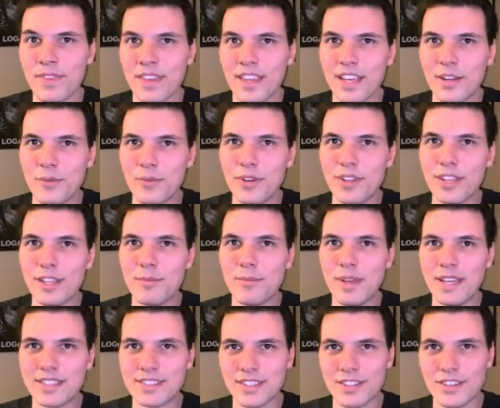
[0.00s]
It really
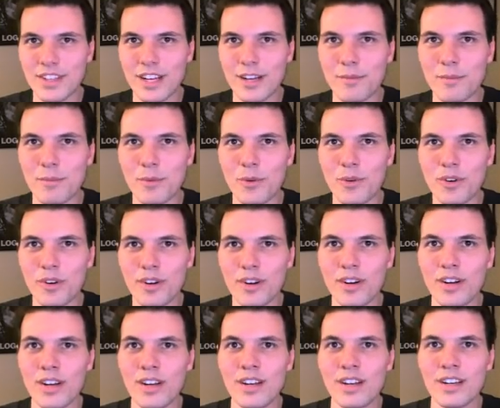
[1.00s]
makes it a lot
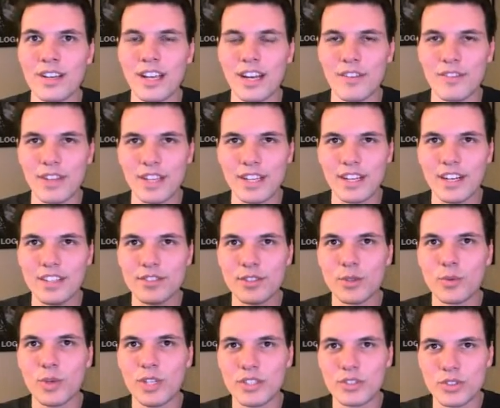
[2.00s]
more kind of like
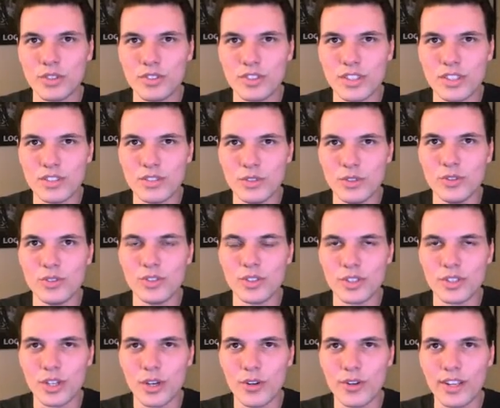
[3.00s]
consequential to use your
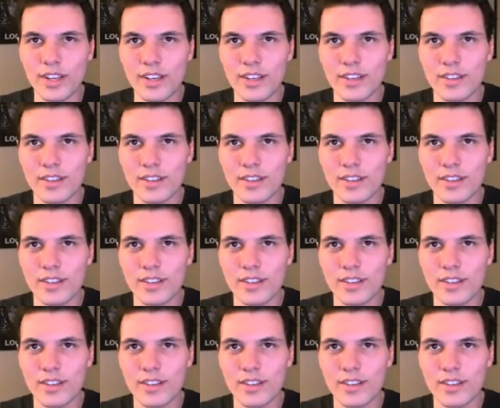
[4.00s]
codec.